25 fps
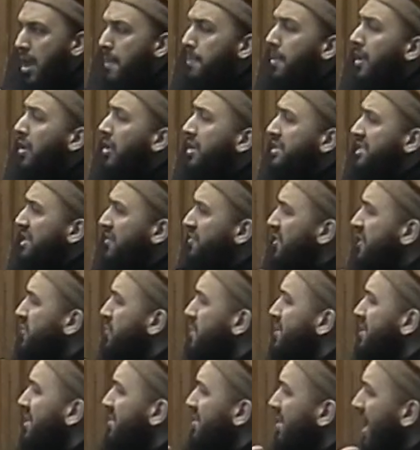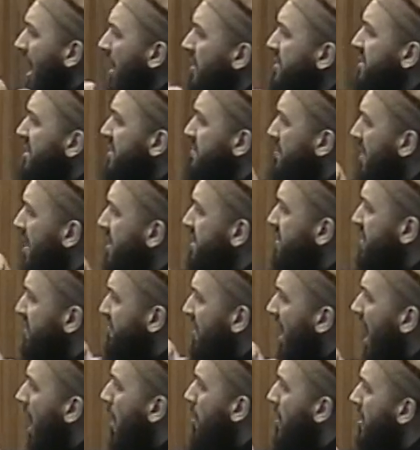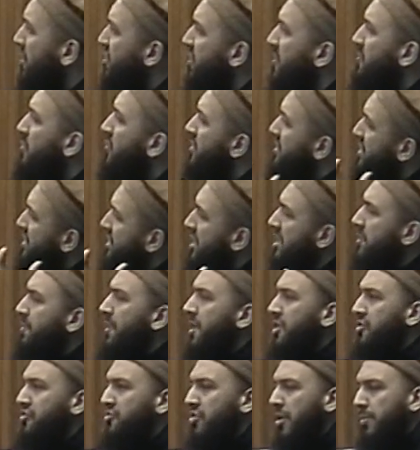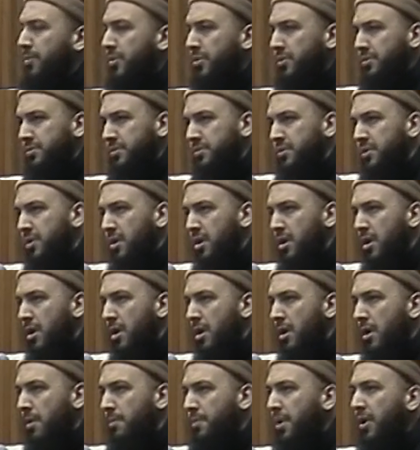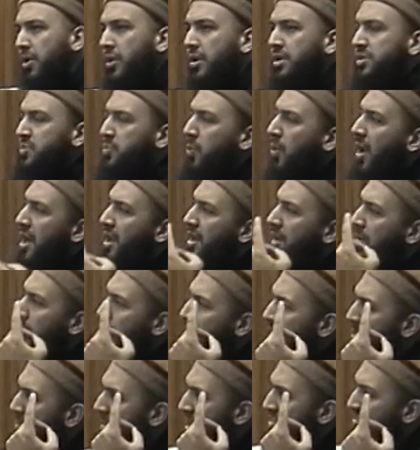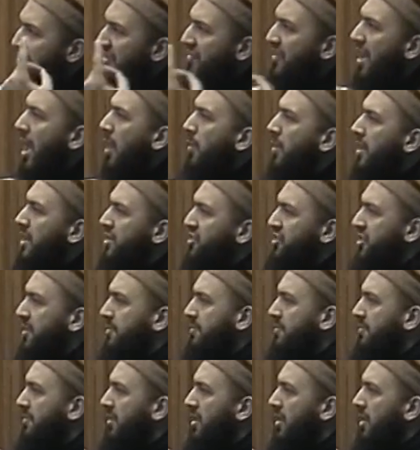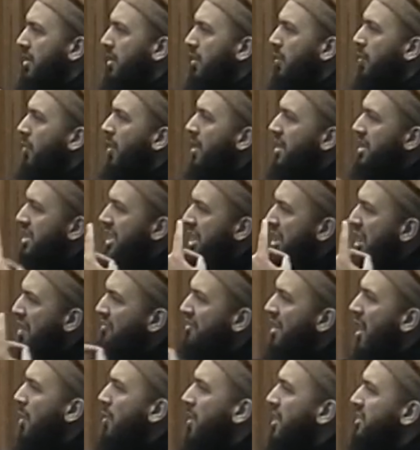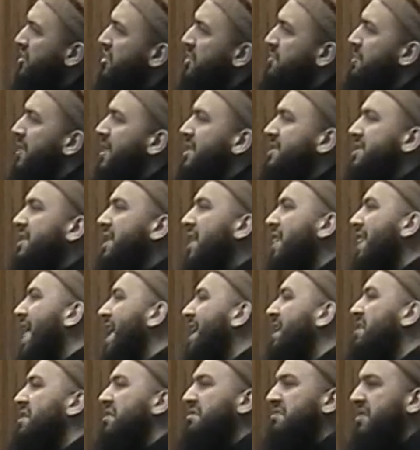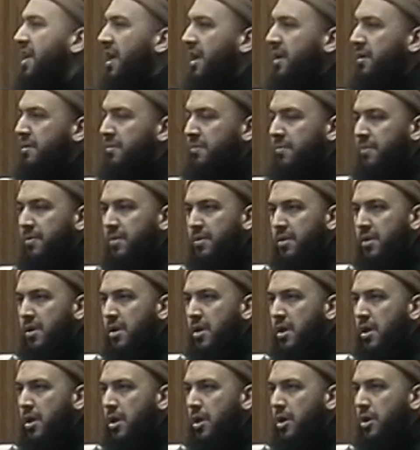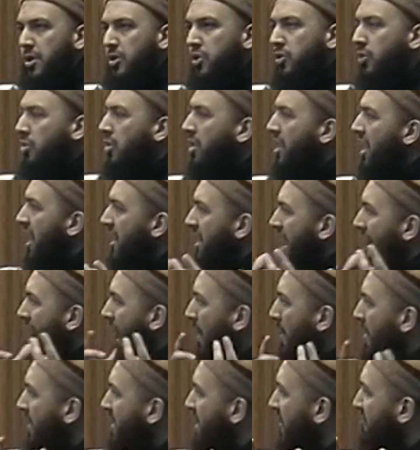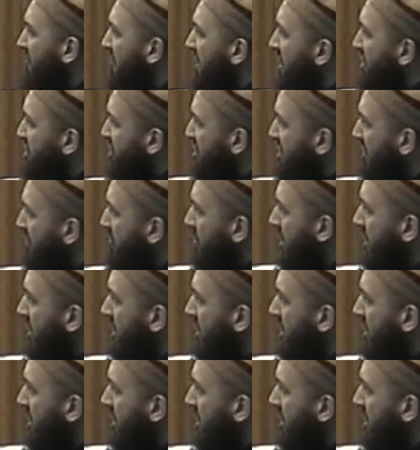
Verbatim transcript: Because if it was a thousand months of our worship, we'd still be in trouble. Because one, one month of our worship, one year of our worship is like nothing. You look at our definition of